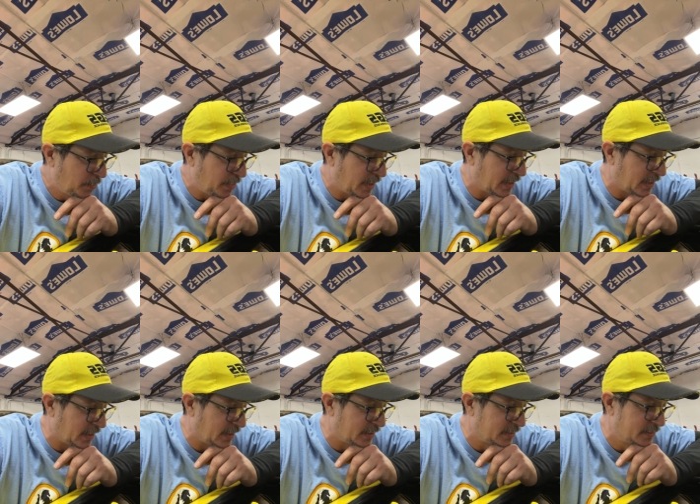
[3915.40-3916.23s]

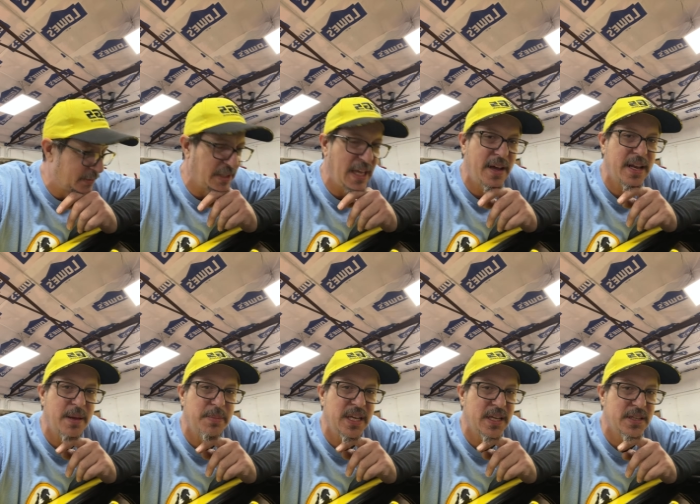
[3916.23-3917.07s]
But without
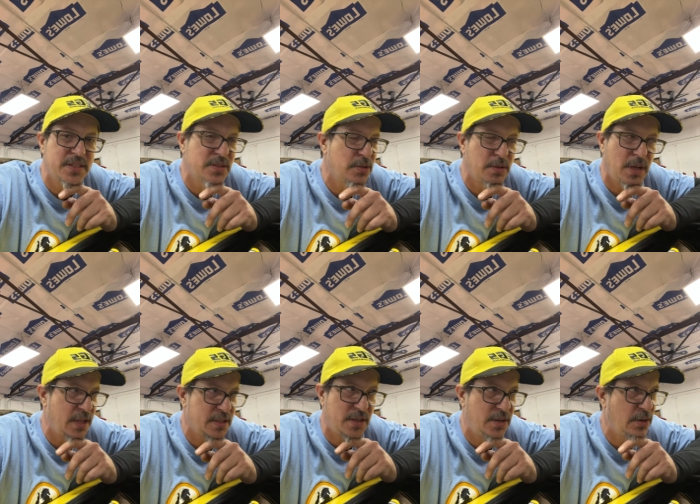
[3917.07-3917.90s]
ABS, do
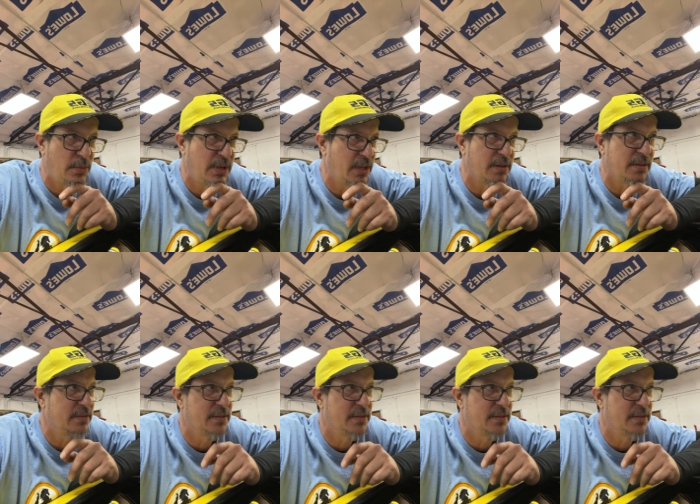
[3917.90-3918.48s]
not turn the wheel.